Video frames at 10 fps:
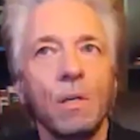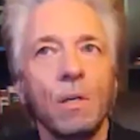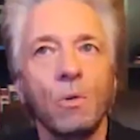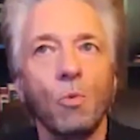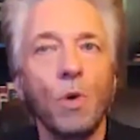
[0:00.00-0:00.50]

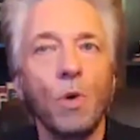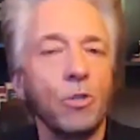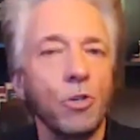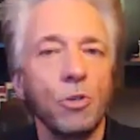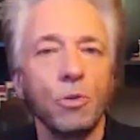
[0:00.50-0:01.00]
we
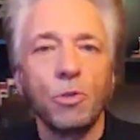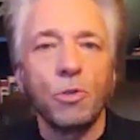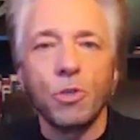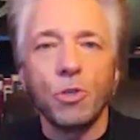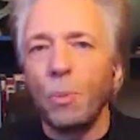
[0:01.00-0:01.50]
do
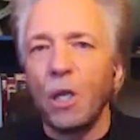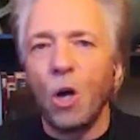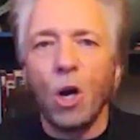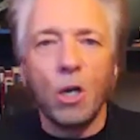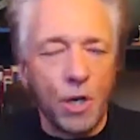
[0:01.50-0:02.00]
so many
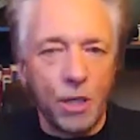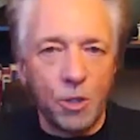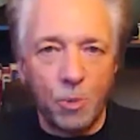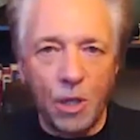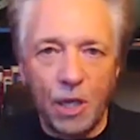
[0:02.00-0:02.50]
heart
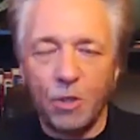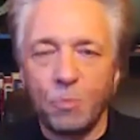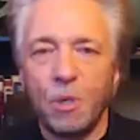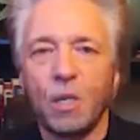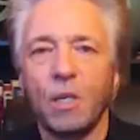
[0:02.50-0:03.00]
transplants,
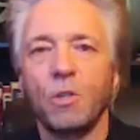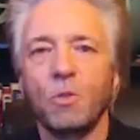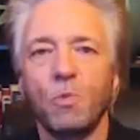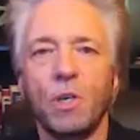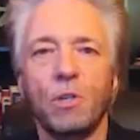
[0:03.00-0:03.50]

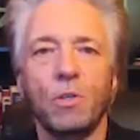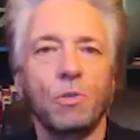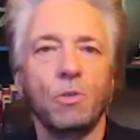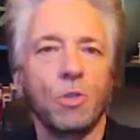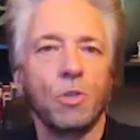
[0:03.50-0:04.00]
because we
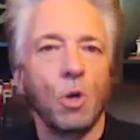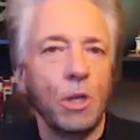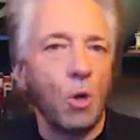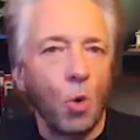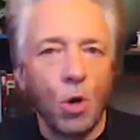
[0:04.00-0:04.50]
do so many
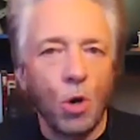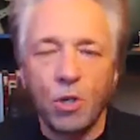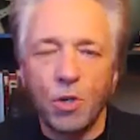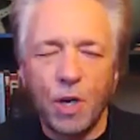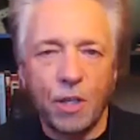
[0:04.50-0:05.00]
organ
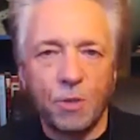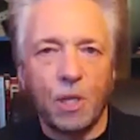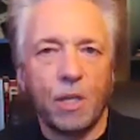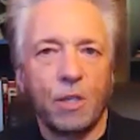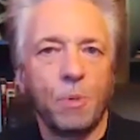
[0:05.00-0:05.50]

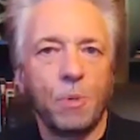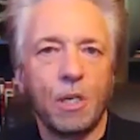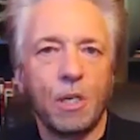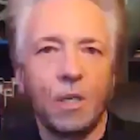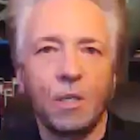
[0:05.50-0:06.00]
transplants,
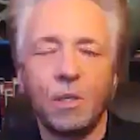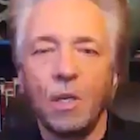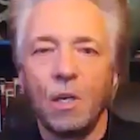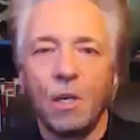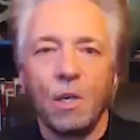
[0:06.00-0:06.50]
because
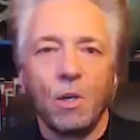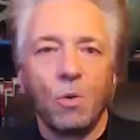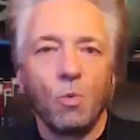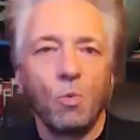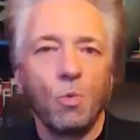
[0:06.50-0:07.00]

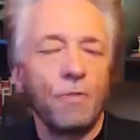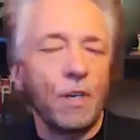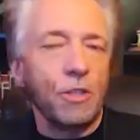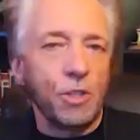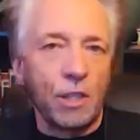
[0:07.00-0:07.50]
we've
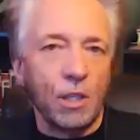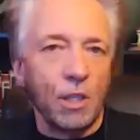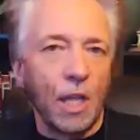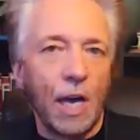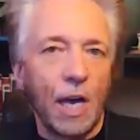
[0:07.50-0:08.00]
extended
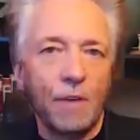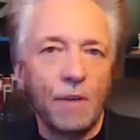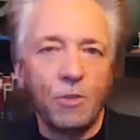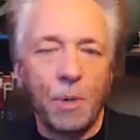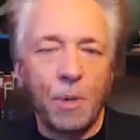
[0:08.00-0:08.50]

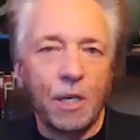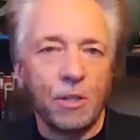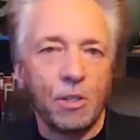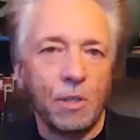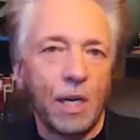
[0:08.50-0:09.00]

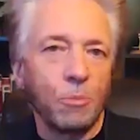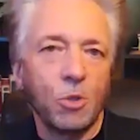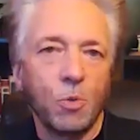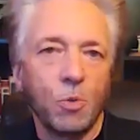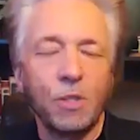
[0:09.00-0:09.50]
lifespans now
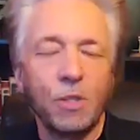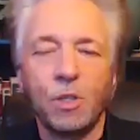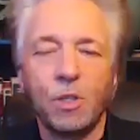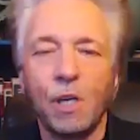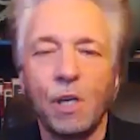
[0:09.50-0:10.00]
between
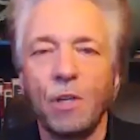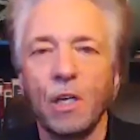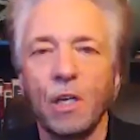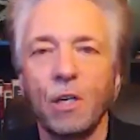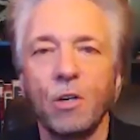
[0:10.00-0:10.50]
70 and
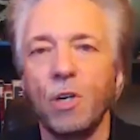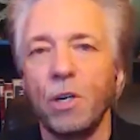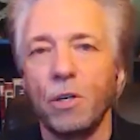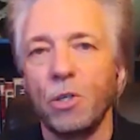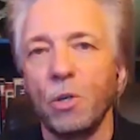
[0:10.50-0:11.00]
100
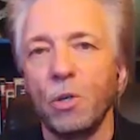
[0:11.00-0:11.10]
years, that